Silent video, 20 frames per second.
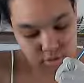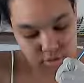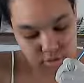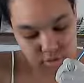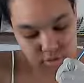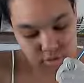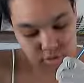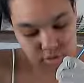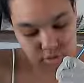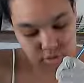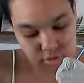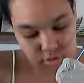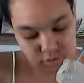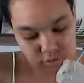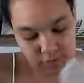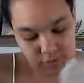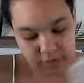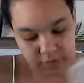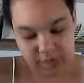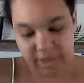
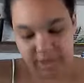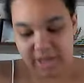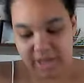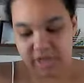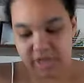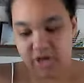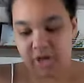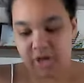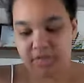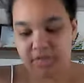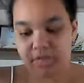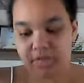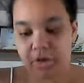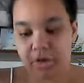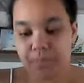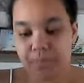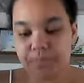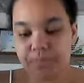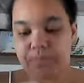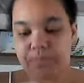to flash off.
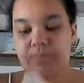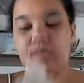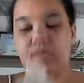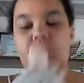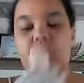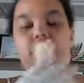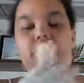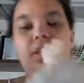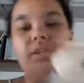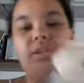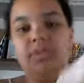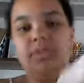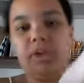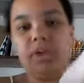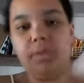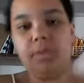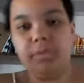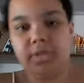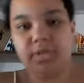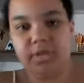So here's a
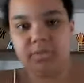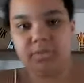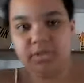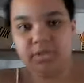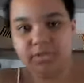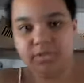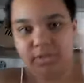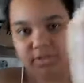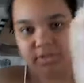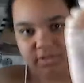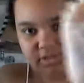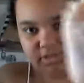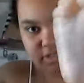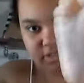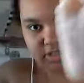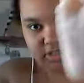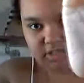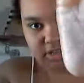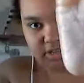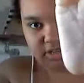couple that I'm doing. You can
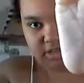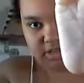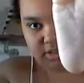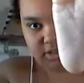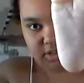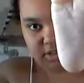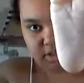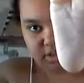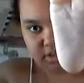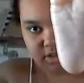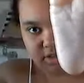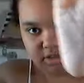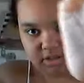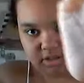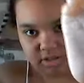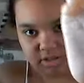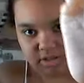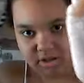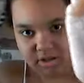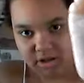see
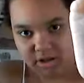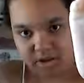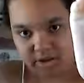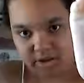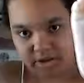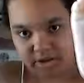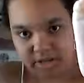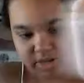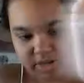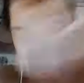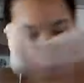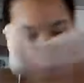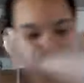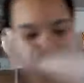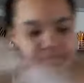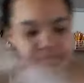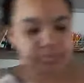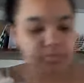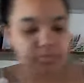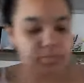the color in there.
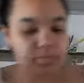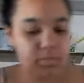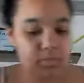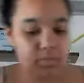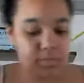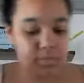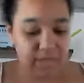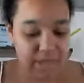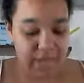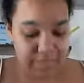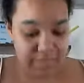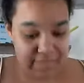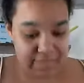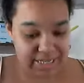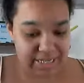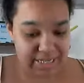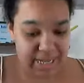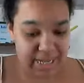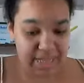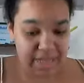I'm
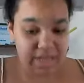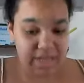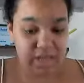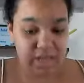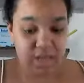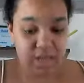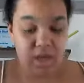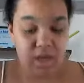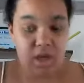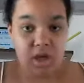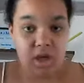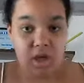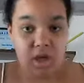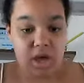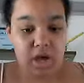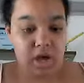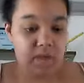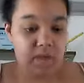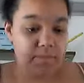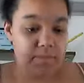going to take
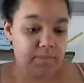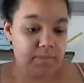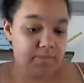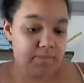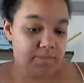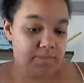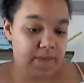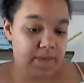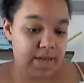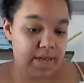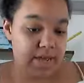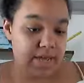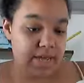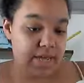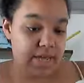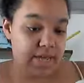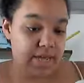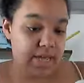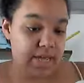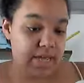
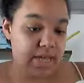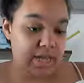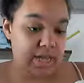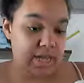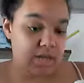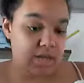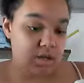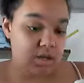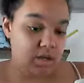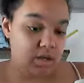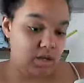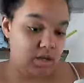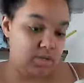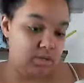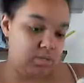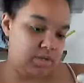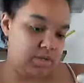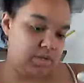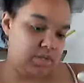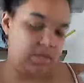my,
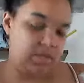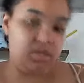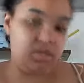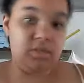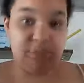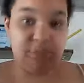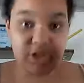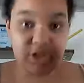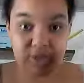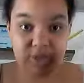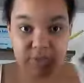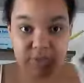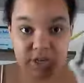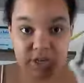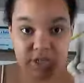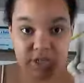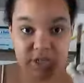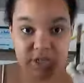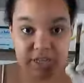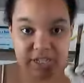what is this, smudge
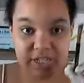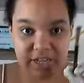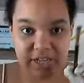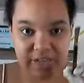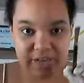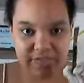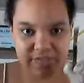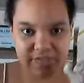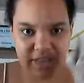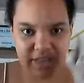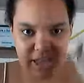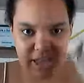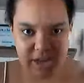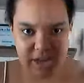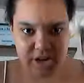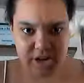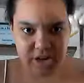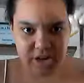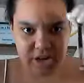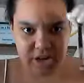brush. It's like a
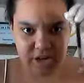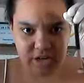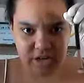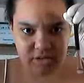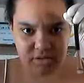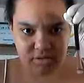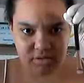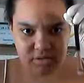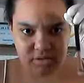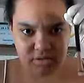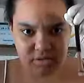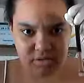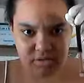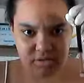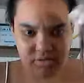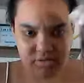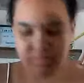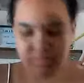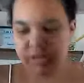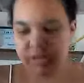flatter
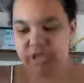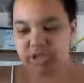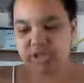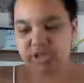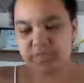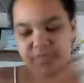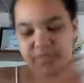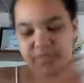brush.